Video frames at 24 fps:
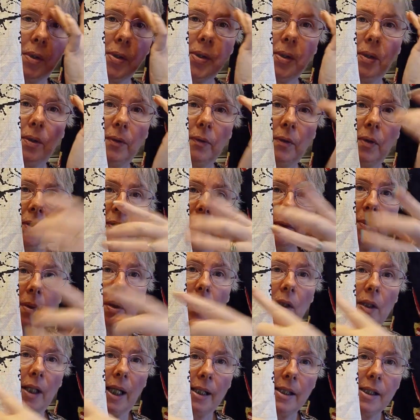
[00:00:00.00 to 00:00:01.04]
up, rule them
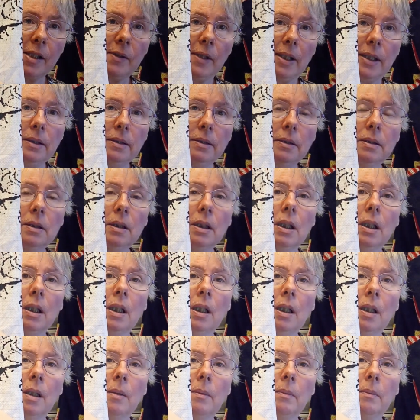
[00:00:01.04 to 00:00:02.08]
all lettering.
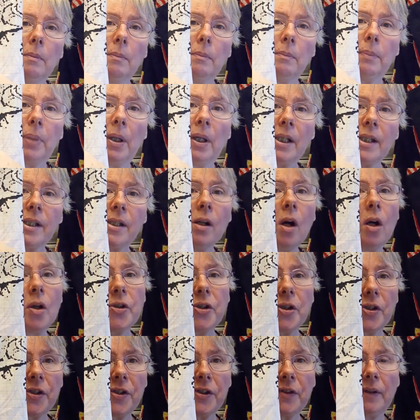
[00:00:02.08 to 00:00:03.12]
But it's not
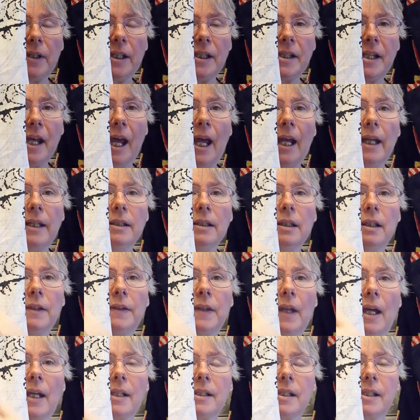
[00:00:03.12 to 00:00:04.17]
just 310.
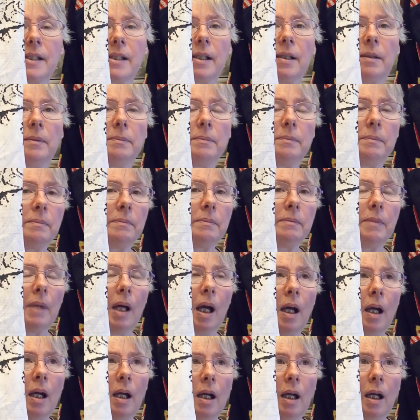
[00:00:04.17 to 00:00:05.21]
There's some
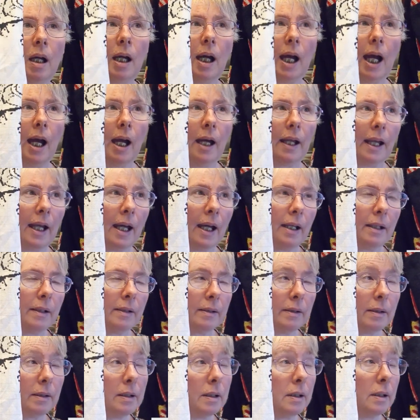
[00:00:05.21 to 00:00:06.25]

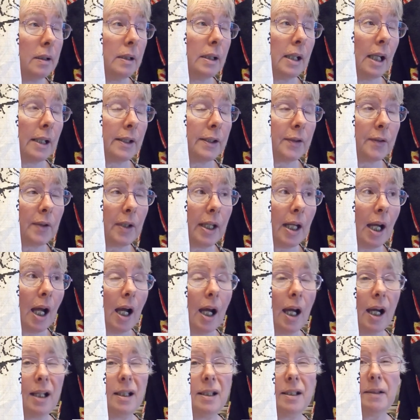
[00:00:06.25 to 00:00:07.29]

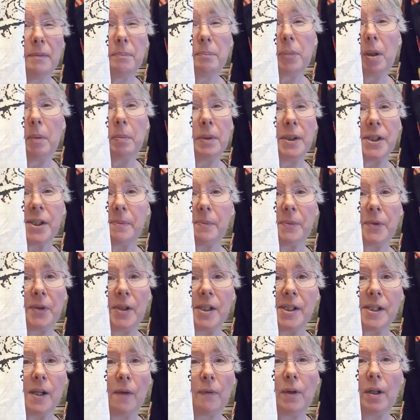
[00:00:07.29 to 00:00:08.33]
939, probably some
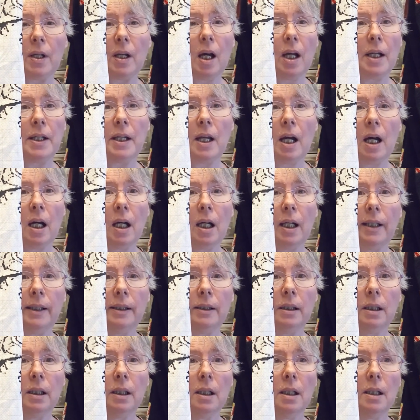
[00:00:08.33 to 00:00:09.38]

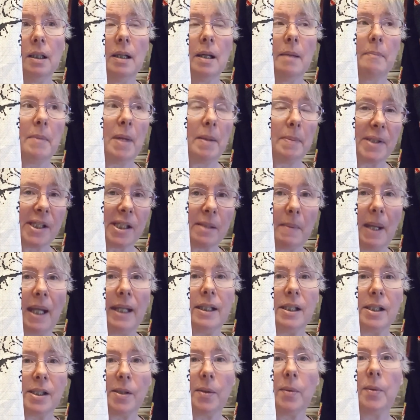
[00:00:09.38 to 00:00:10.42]
3799, maybe some
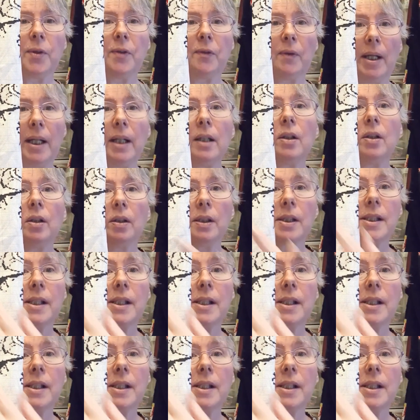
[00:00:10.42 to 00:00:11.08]
823 and colours